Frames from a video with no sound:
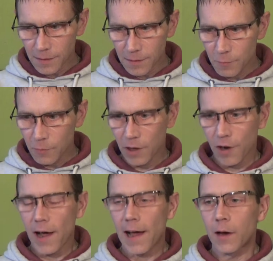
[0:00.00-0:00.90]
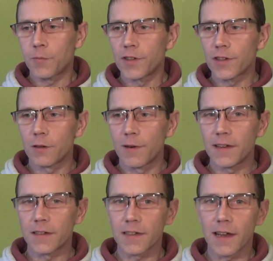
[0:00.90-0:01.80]
When I got out of prison, I
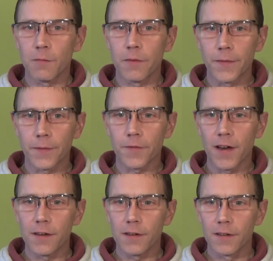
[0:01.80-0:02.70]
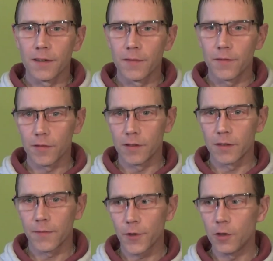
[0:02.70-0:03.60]
went to stay with a friend for a
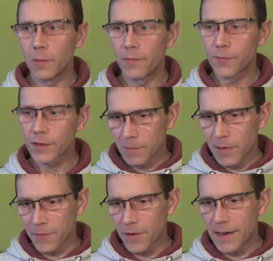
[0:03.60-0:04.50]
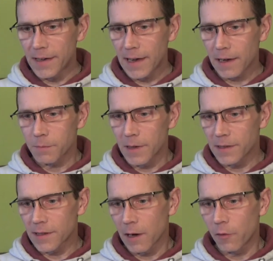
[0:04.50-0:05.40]
few months. My friend, he had
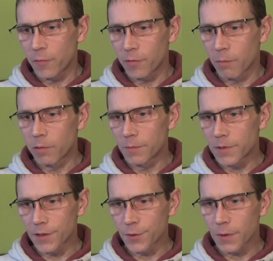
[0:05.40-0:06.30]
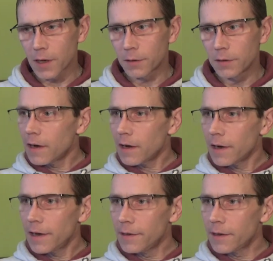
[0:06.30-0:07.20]
mental health problems as well.
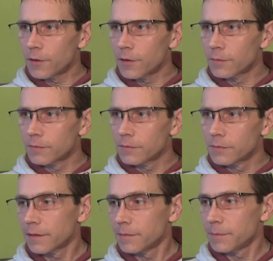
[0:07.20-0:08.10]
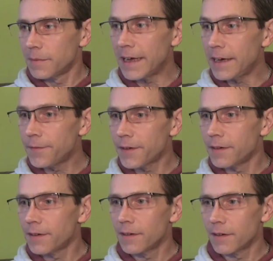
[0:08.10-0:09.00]
I ended up
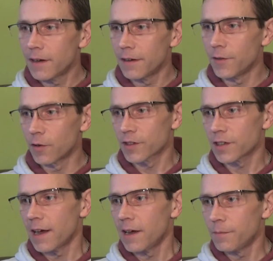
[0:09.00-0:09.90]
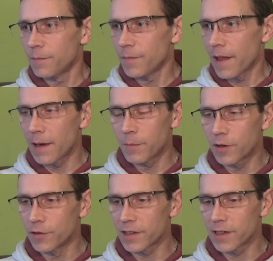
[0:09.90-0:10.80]
leaving and not staying there
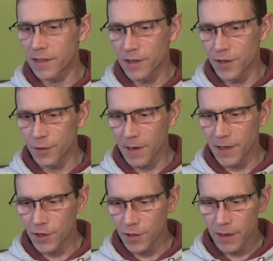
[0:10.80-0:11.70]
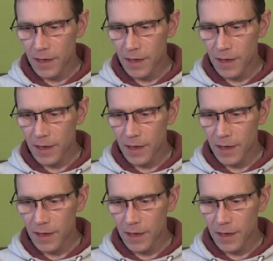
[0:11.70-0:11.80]
because of the situation,